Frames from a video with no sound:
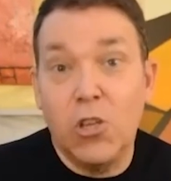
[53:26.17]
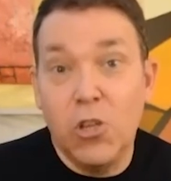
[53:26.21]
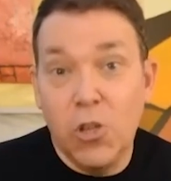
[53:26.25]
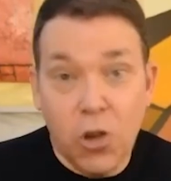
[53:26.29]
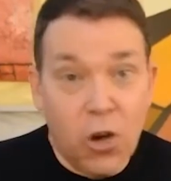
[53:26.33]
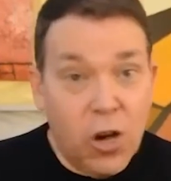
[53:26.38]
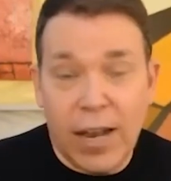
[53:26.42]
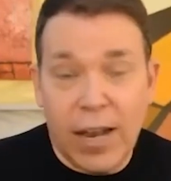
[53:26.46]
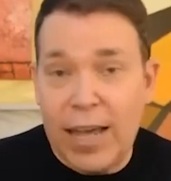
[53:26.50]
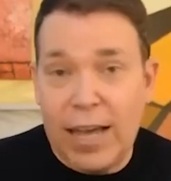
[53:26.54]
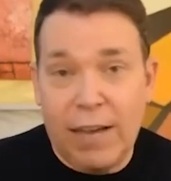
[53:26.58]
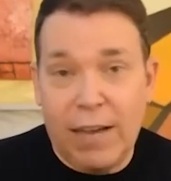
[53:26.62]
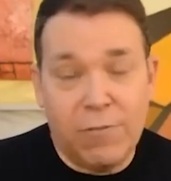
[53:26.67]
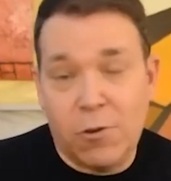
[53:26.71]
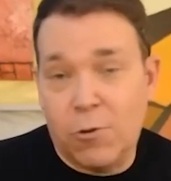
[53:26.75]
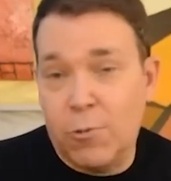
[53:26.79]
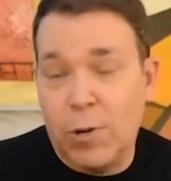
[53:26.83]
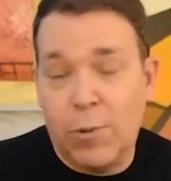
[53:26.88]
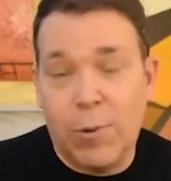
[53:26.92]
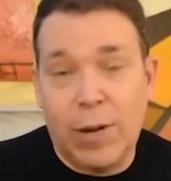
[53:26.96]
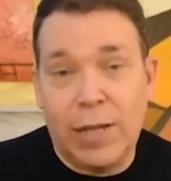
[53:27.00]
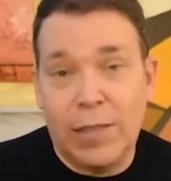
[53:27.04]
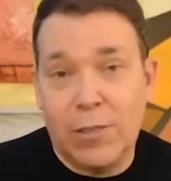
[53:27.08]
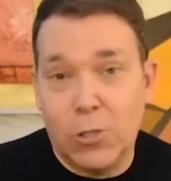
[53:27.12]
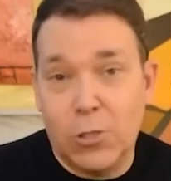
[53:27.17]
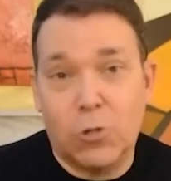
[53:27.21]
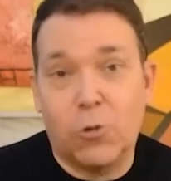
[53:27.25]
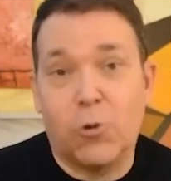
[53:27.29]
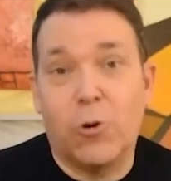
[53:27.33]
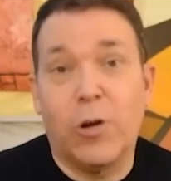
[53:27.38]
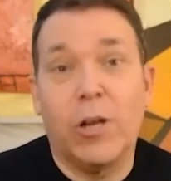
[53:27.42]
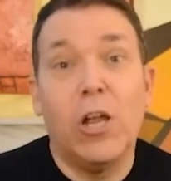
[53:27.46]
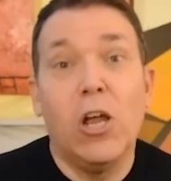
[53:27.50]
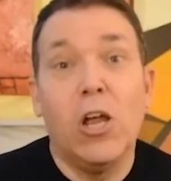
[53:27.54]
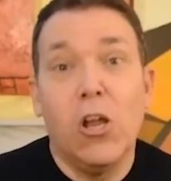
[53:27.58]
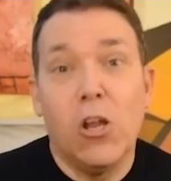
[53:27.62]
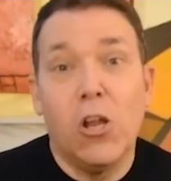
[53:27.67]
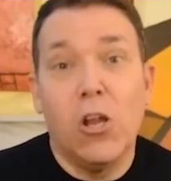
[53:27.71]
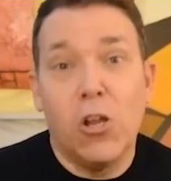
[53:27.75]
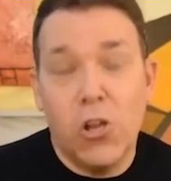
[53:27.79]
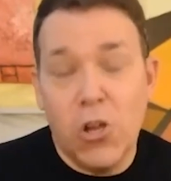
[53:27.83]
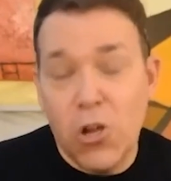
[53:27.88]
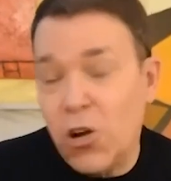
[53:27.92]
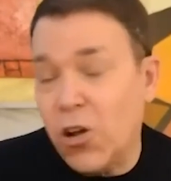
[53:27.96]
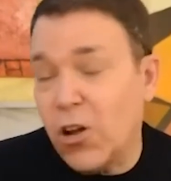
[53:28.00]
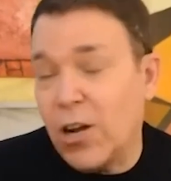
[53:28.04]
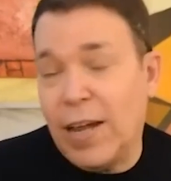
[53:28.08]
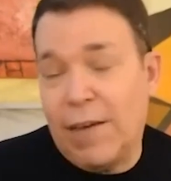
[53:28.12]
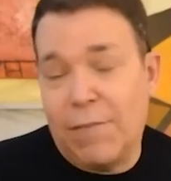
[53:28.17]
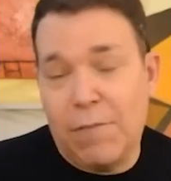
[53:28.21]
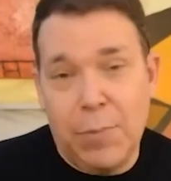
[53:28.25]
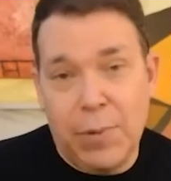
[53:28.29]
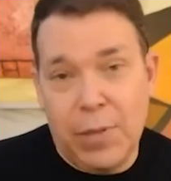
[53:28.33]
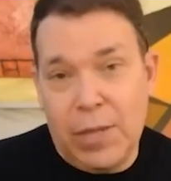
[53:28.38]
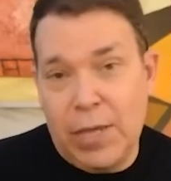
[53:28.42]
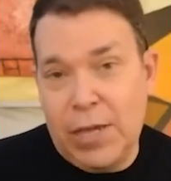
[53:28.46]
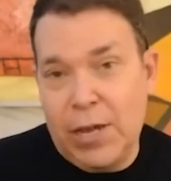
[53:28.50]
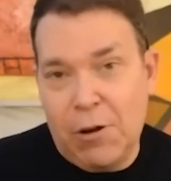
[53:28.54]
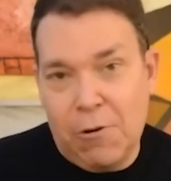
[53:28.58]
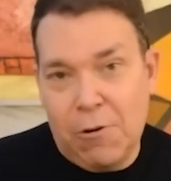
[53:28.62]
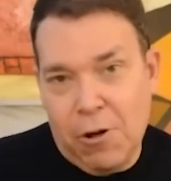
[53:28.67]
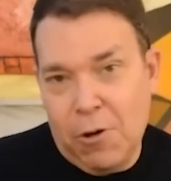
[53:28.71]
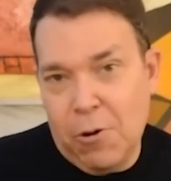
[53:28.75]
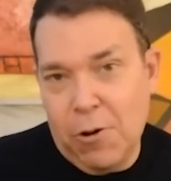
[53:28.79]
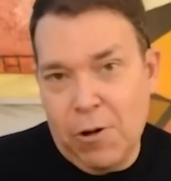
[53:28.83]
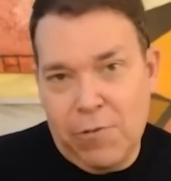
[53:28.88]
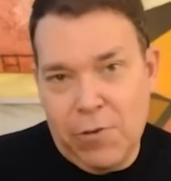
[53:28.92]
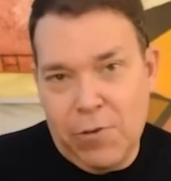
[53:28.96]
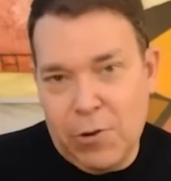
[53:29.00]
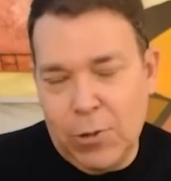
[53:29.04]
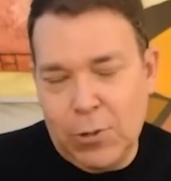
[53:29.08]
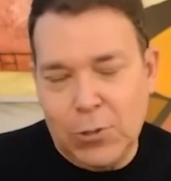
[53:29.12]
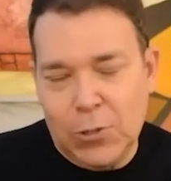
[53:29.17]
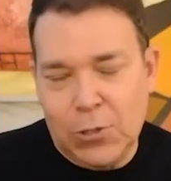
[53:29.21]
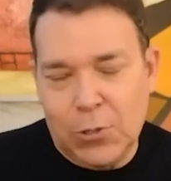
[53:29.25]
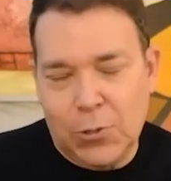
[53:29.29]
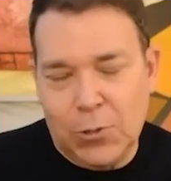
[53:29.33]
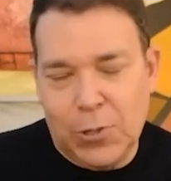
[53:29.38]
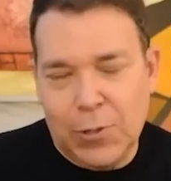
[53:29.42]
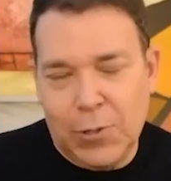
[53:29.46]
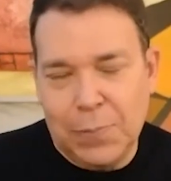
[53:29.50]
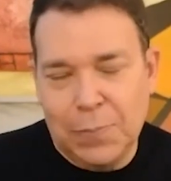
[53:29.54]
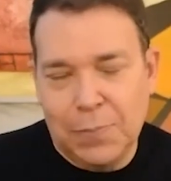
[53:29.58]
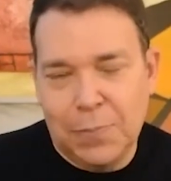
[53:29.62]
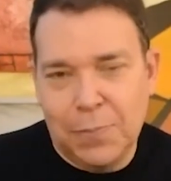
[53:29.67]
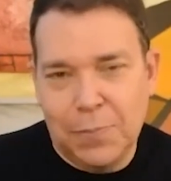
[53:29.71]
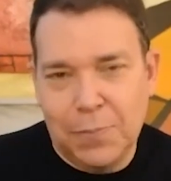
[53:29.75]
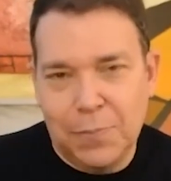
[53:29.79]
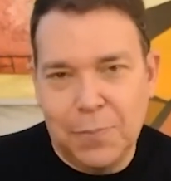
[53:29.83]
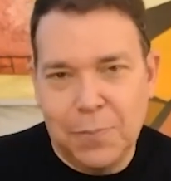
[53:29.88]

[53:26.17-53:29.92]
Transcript: You're going to have to rewrite the story. You're going to have to be the hero of your own story.